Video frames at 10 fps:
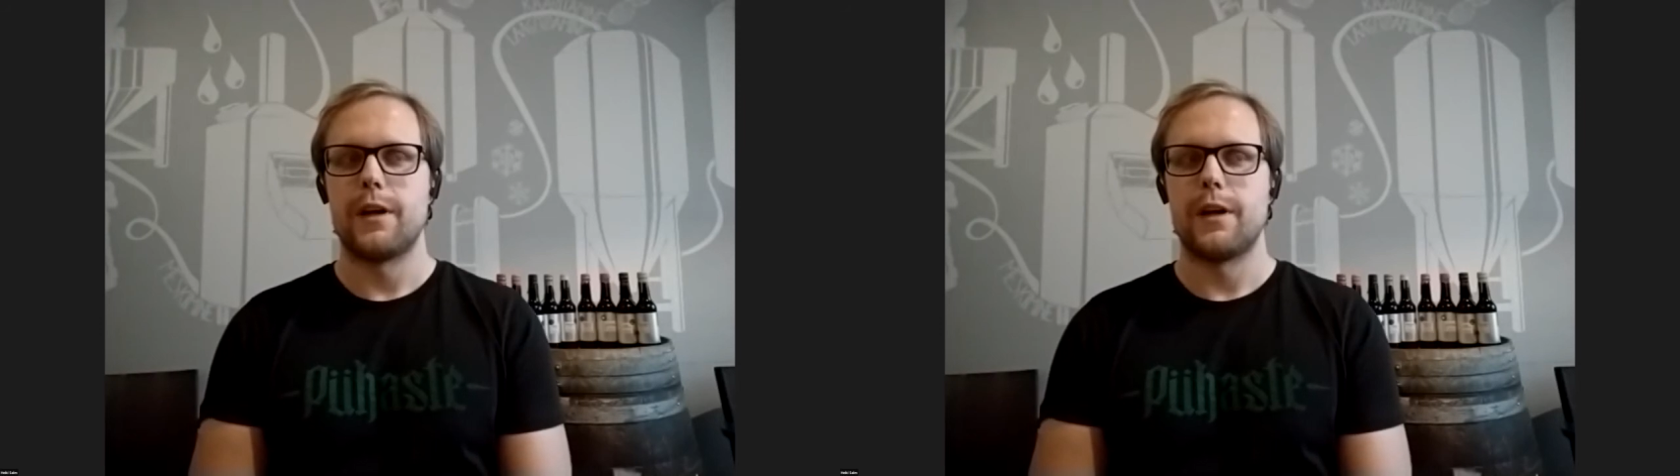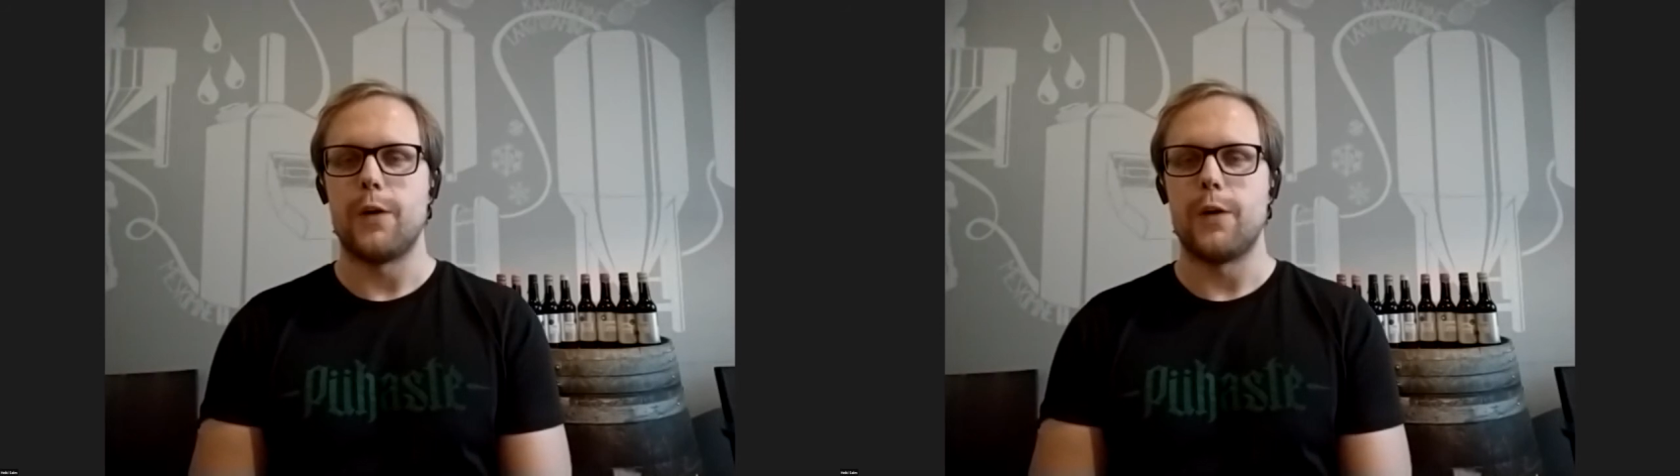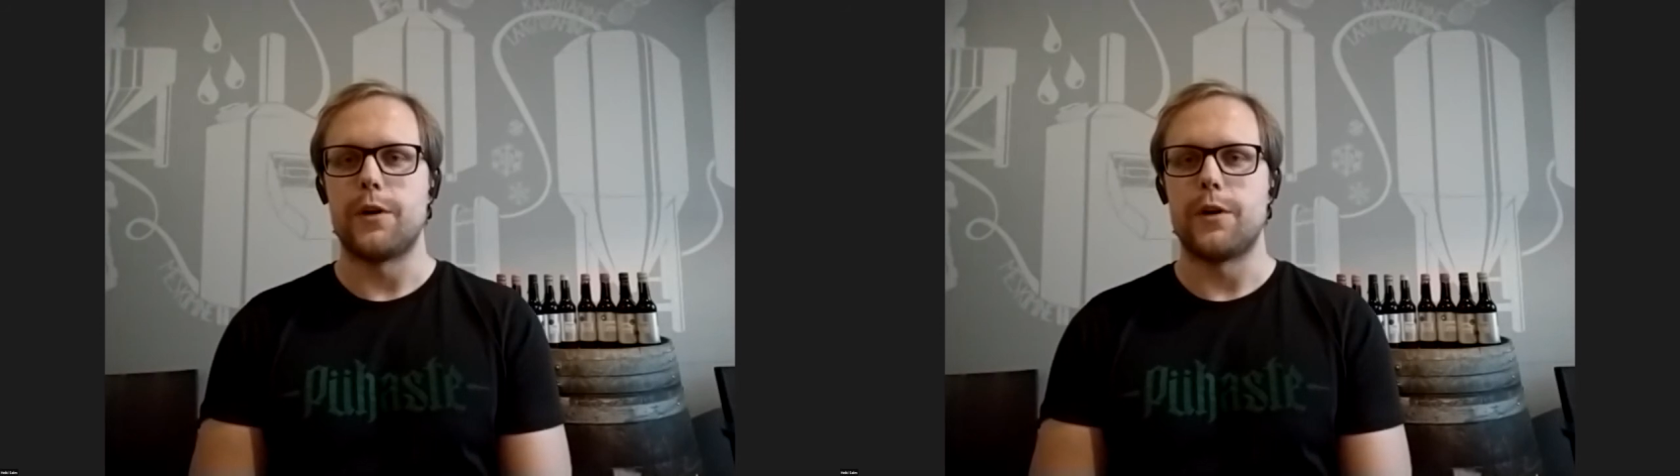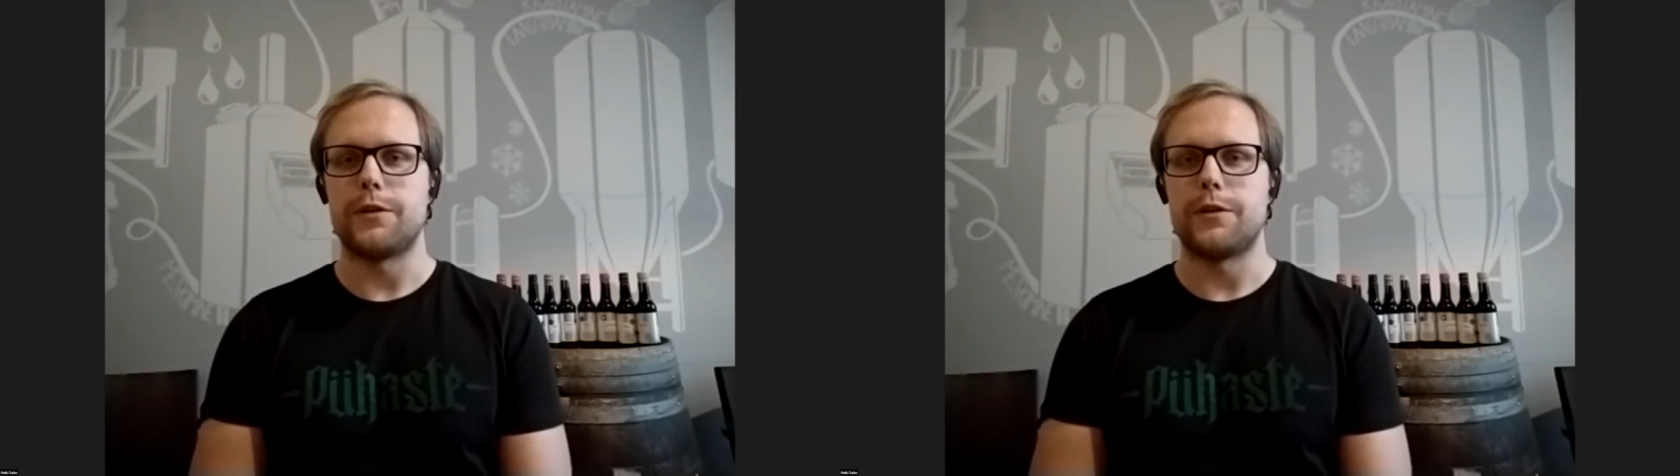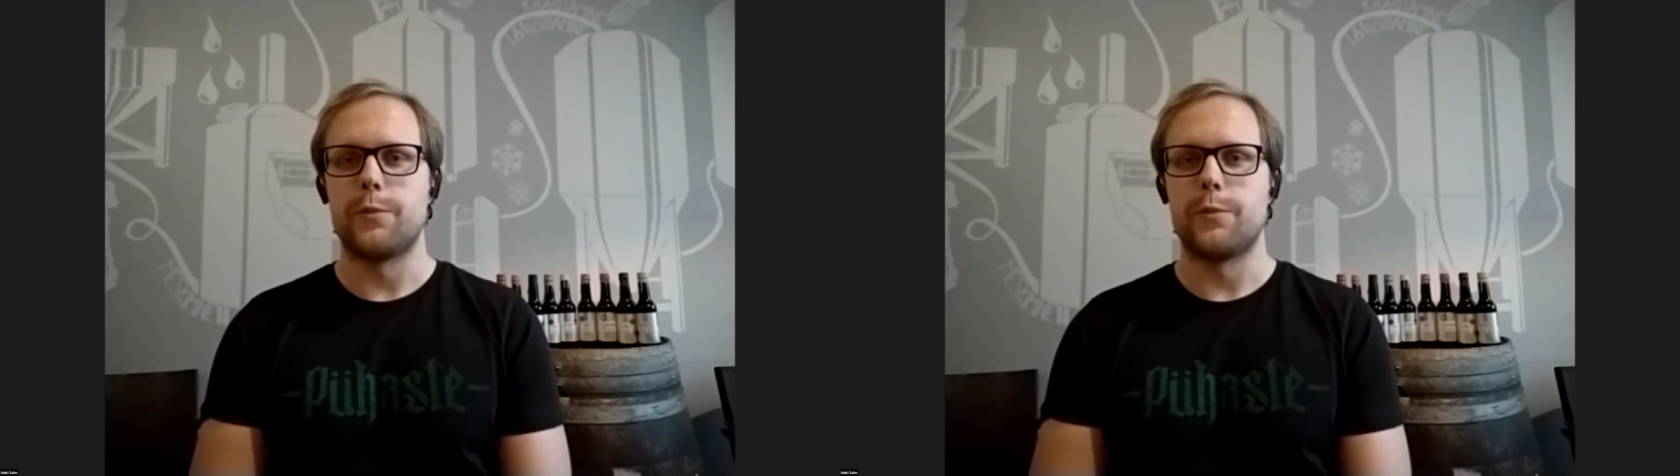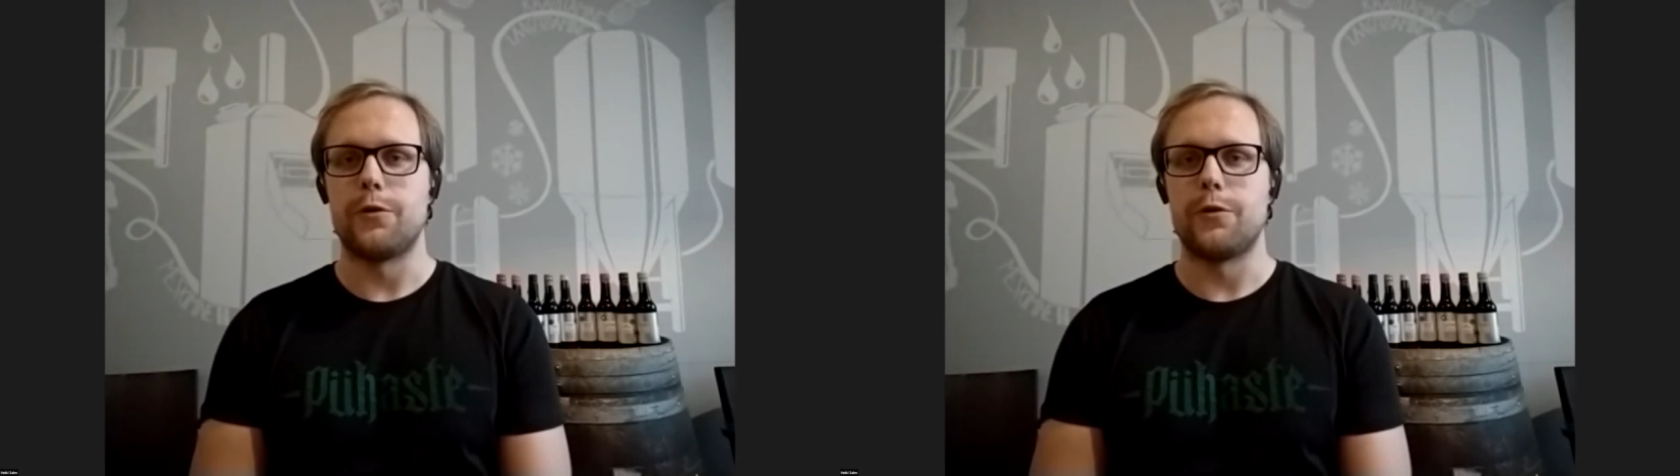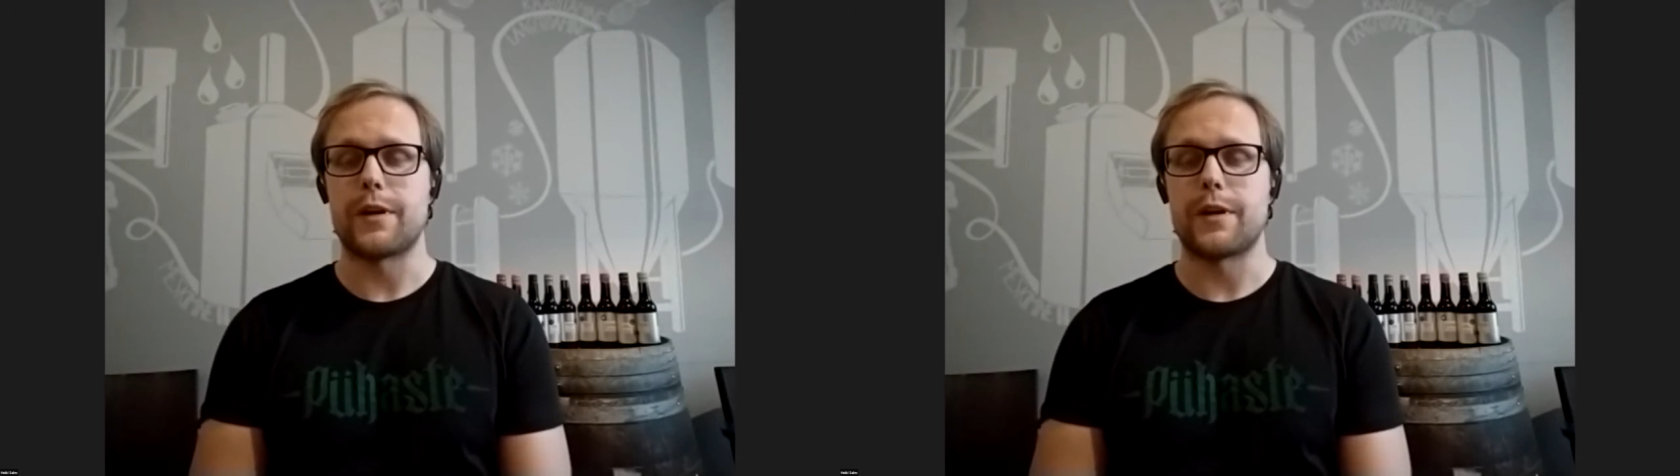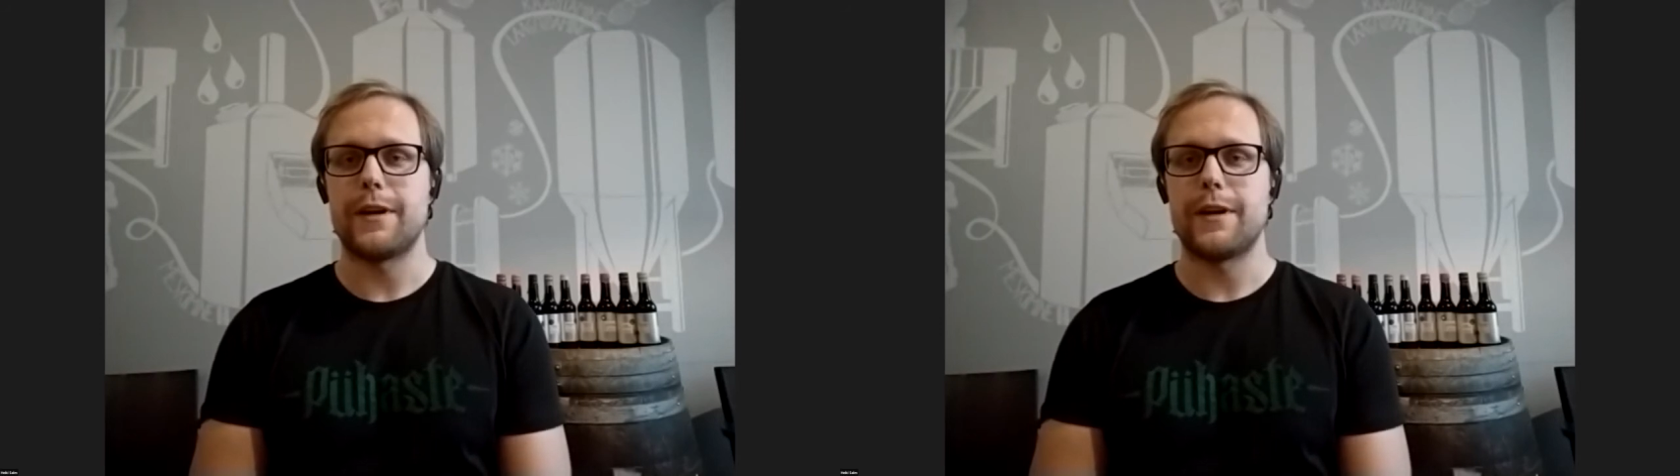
our small racking